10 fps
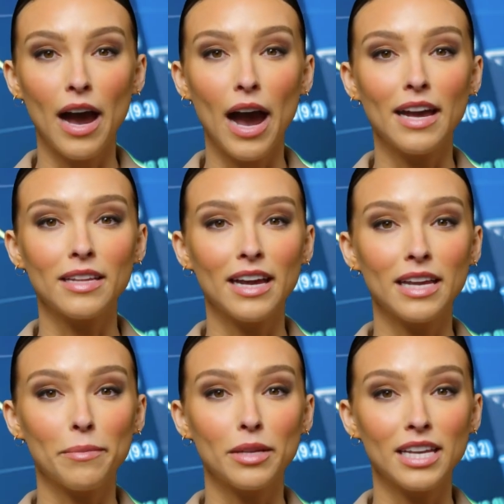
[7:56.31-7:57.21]

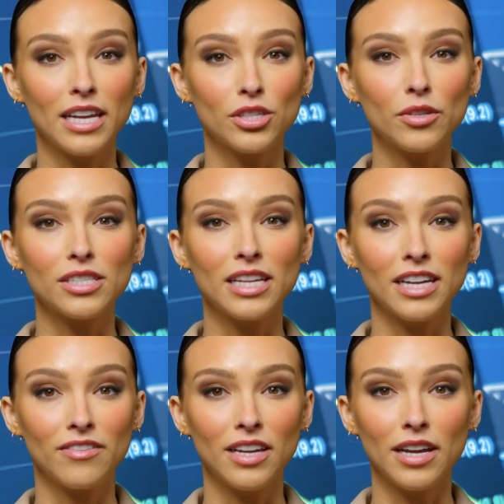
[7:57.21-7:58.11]
highlighting potential
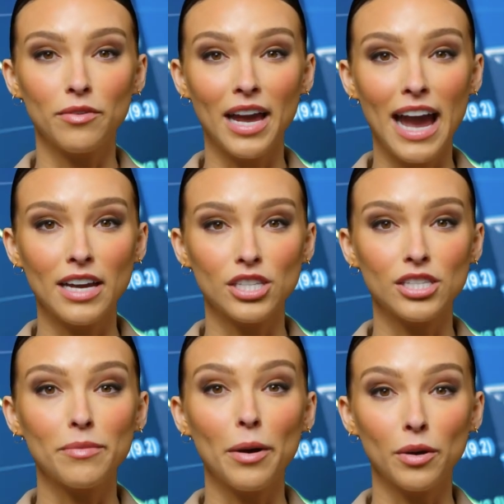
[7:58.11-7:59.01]
significant
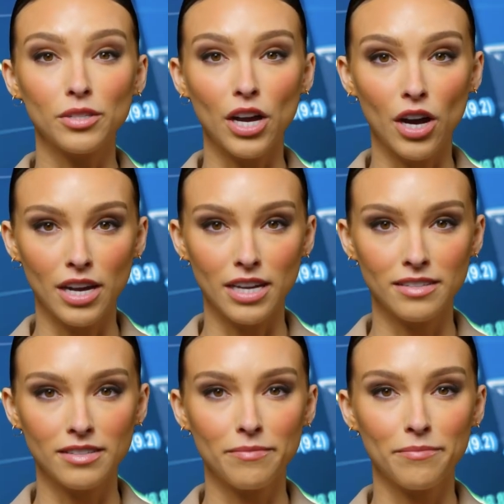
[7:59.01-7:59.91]
reactions post-earnings.